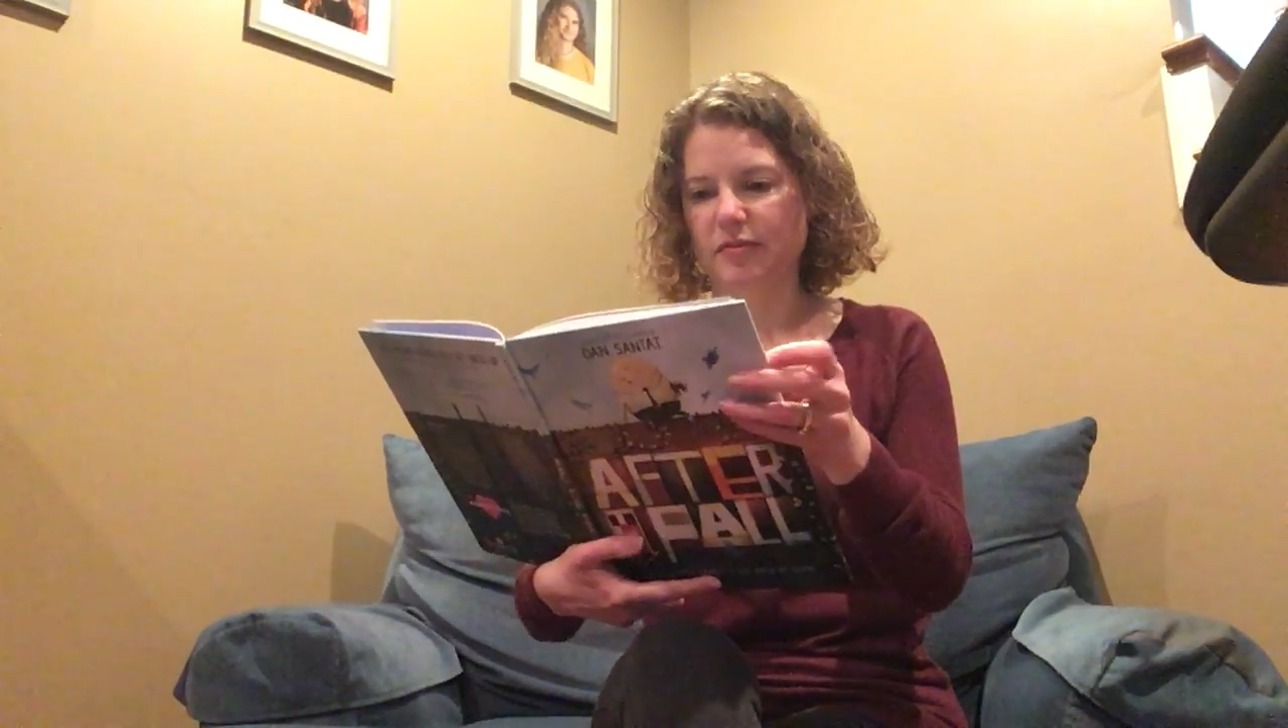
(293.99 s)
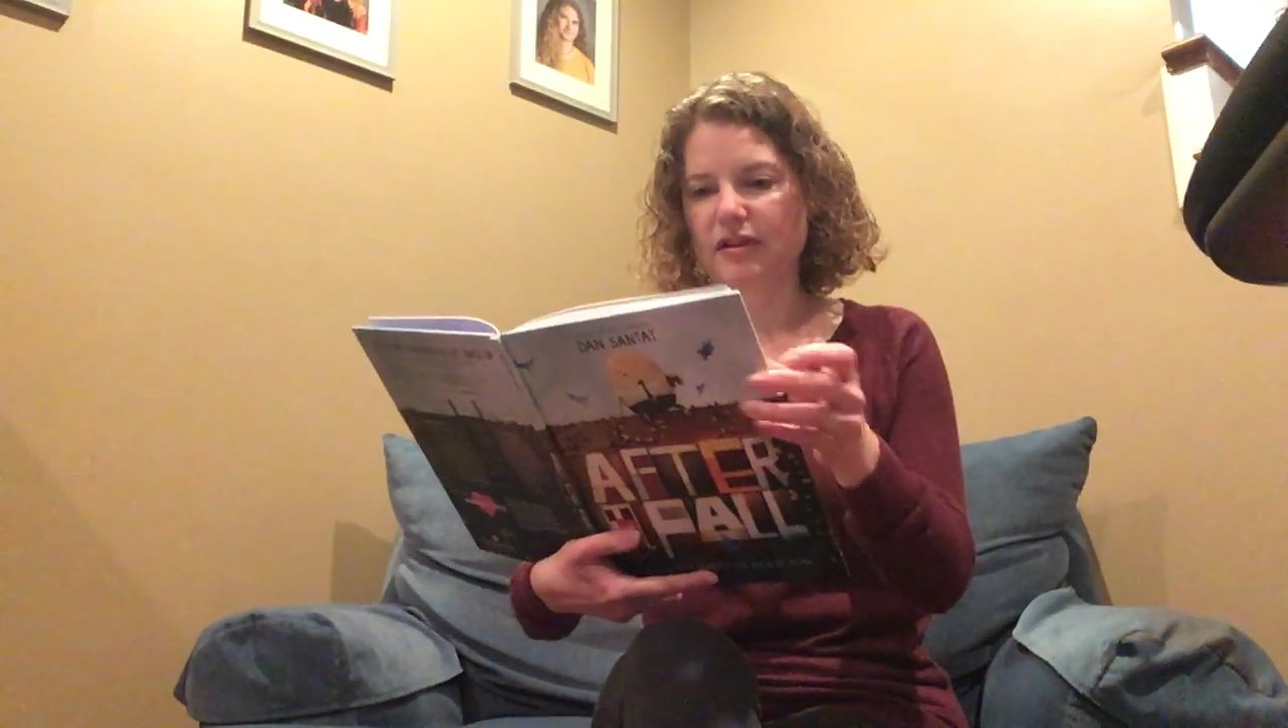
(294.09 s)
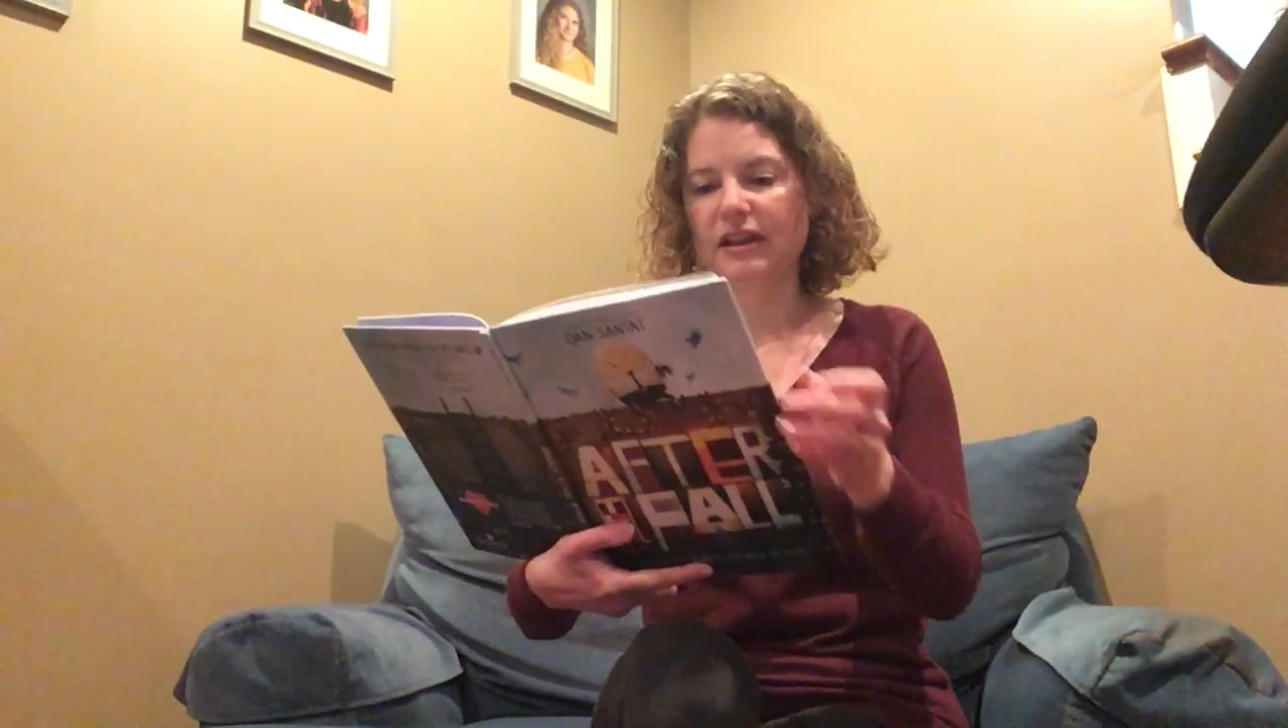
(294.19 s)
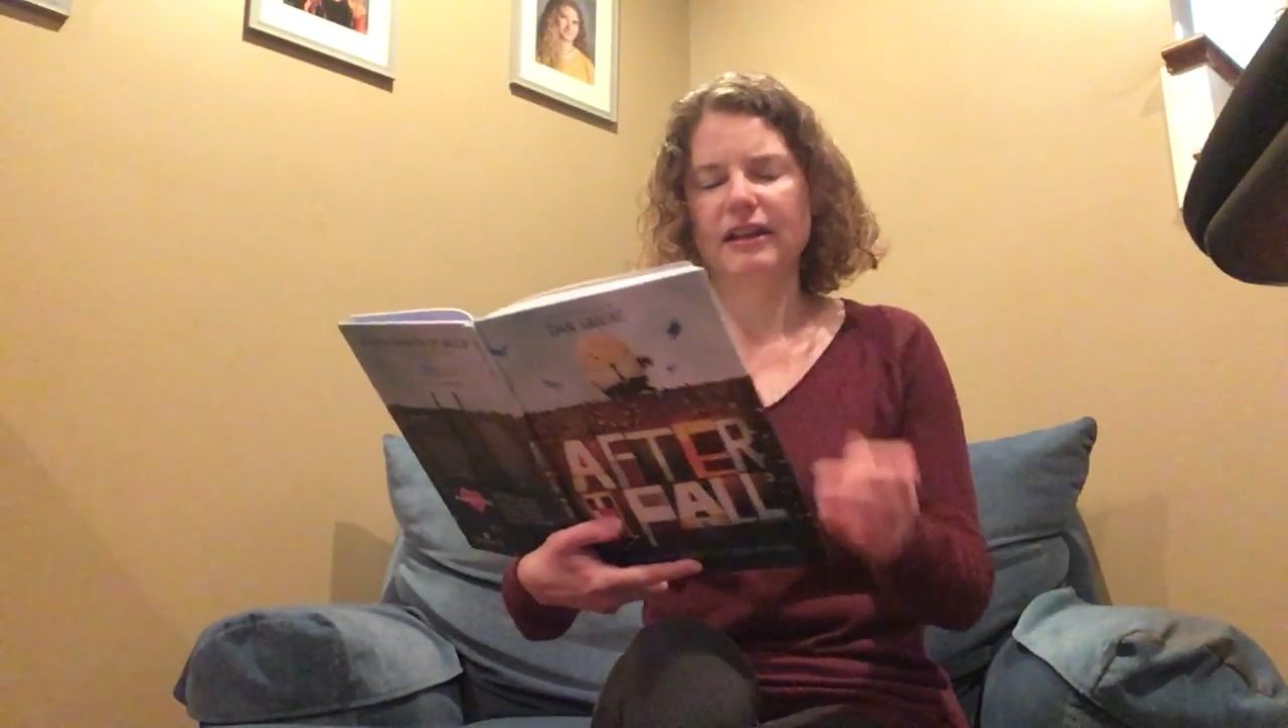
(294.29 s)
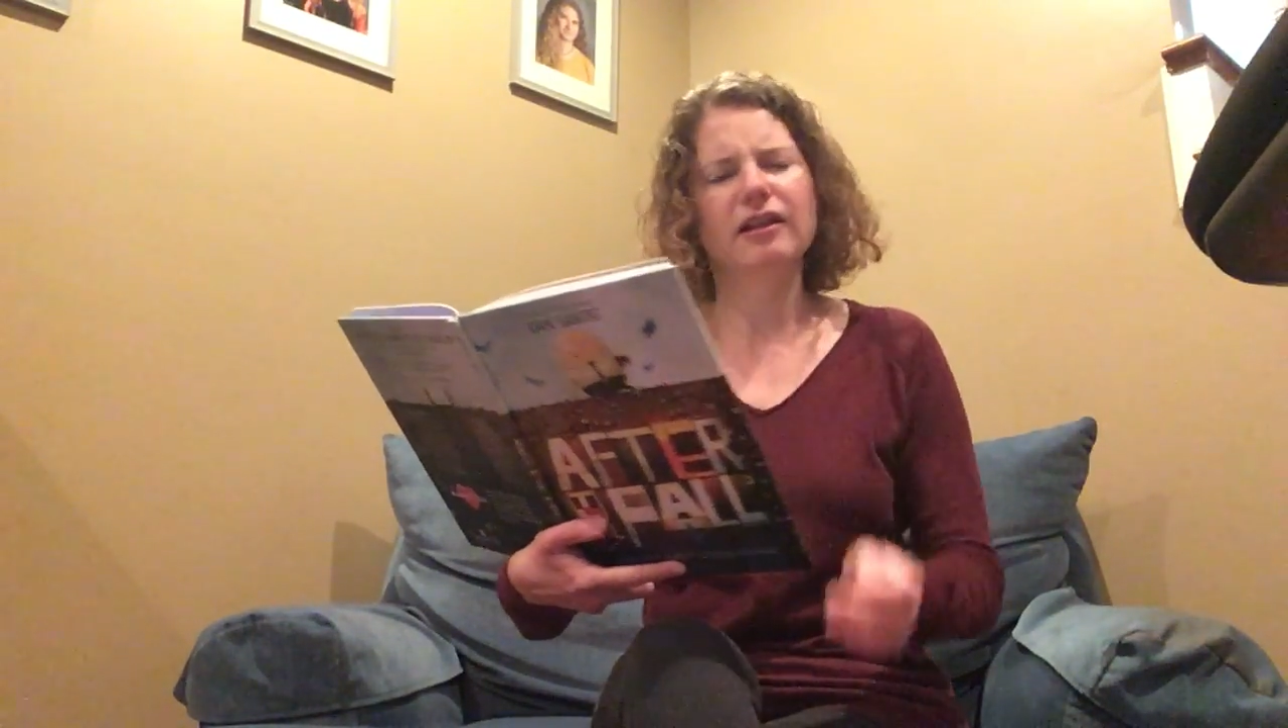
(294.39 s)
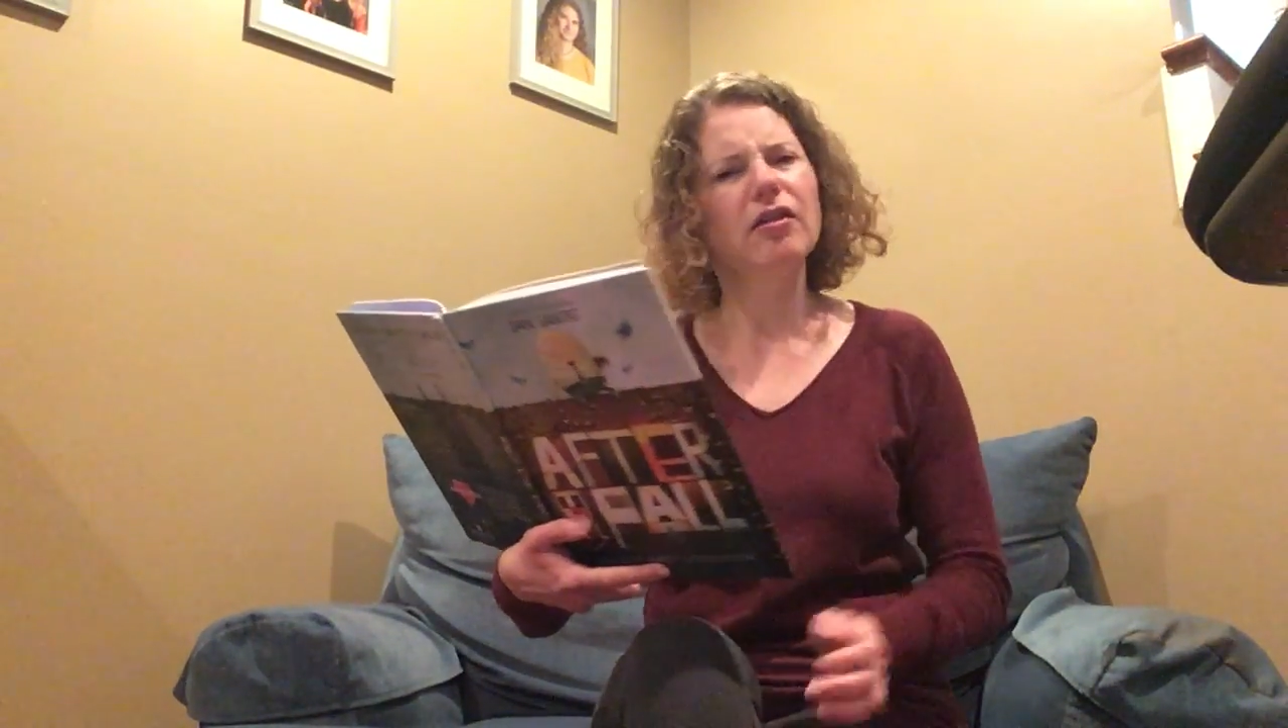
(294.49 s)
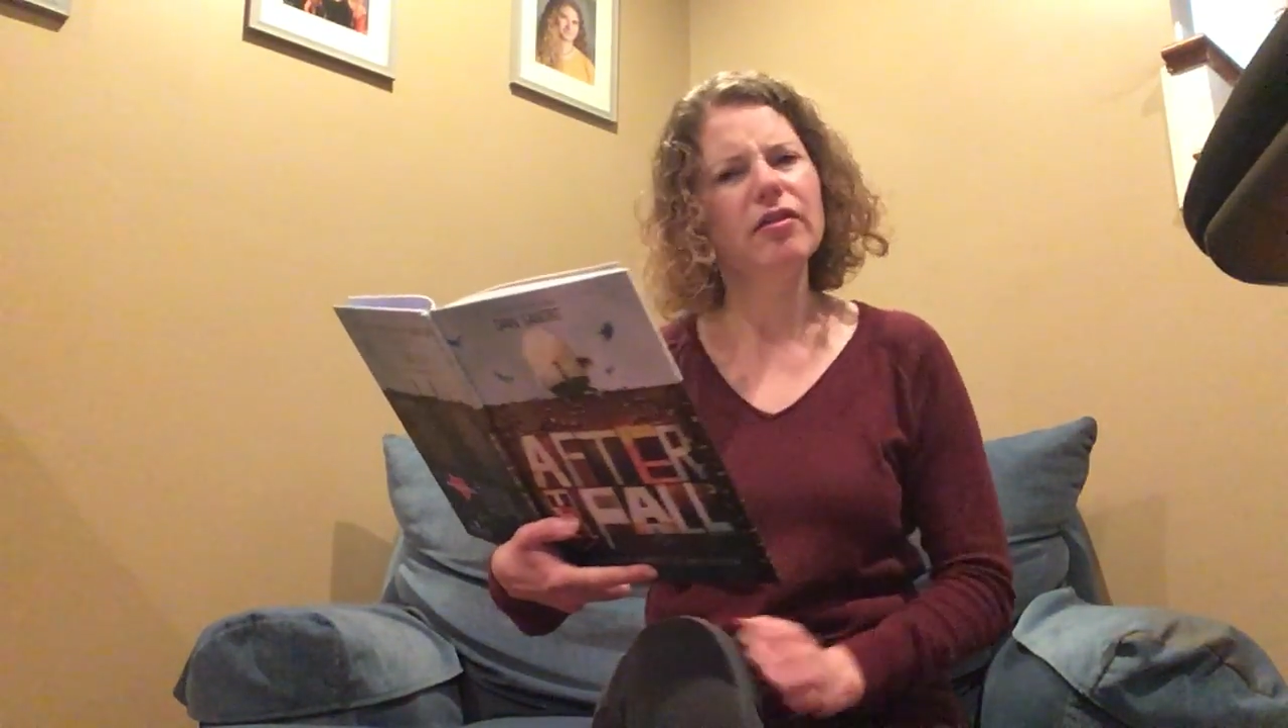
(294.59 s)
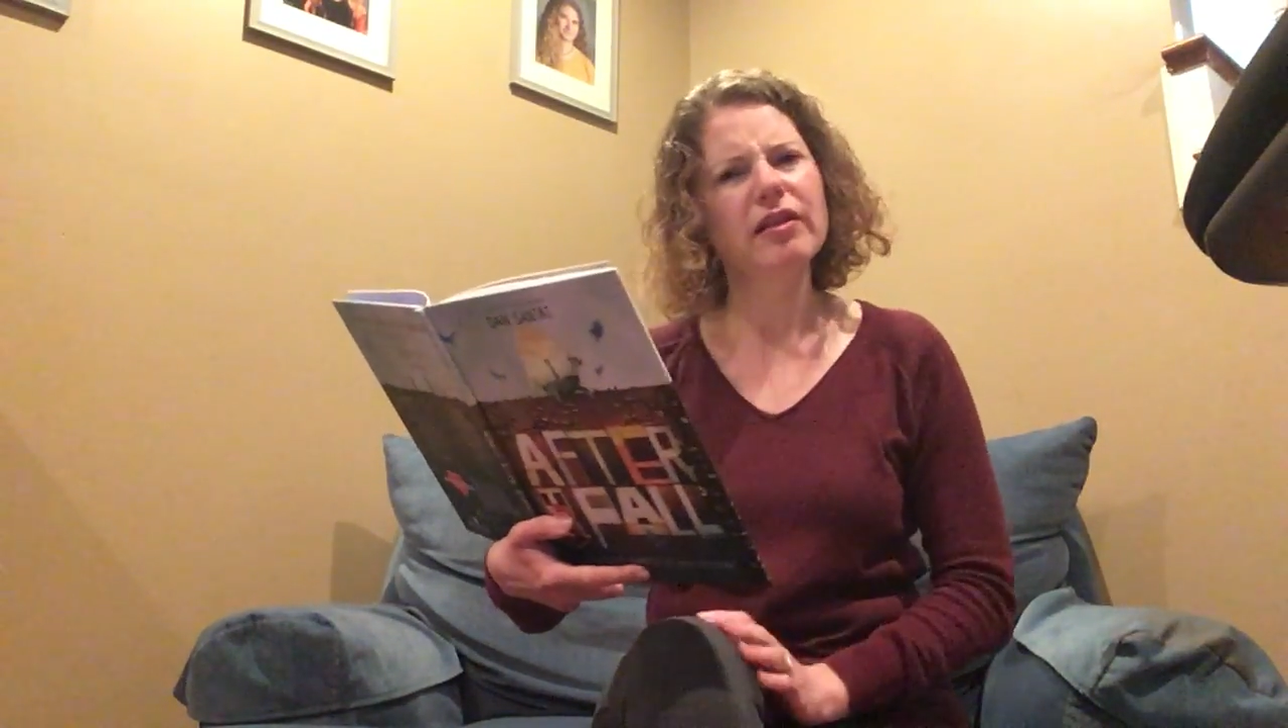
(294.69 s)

plane and all